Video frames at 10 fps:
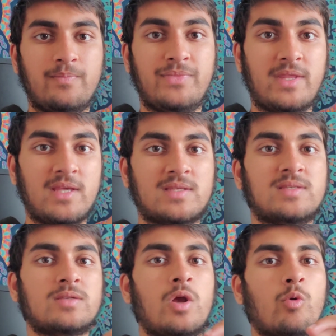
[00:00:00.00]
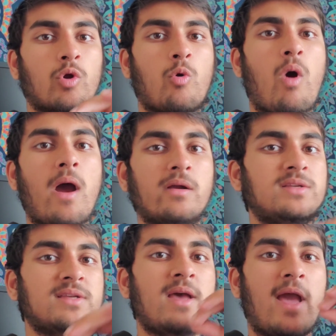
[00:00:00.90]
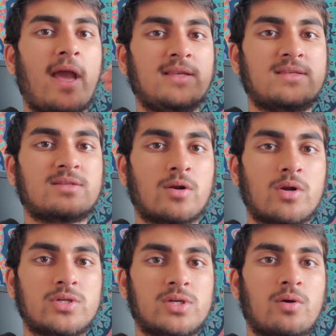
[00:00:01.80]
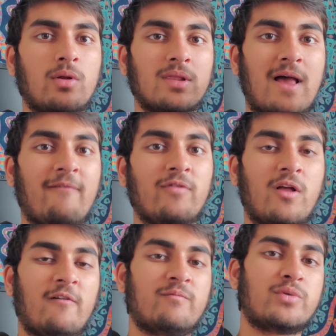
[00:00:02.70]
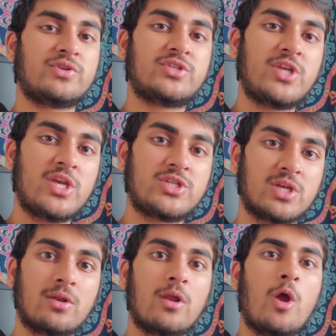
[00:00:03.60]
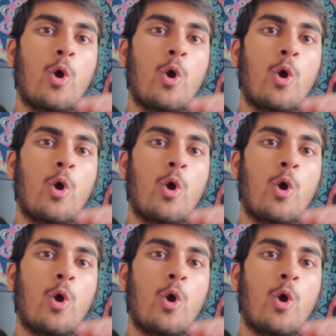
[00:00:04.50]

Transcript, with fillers: This requires a surgical level of precision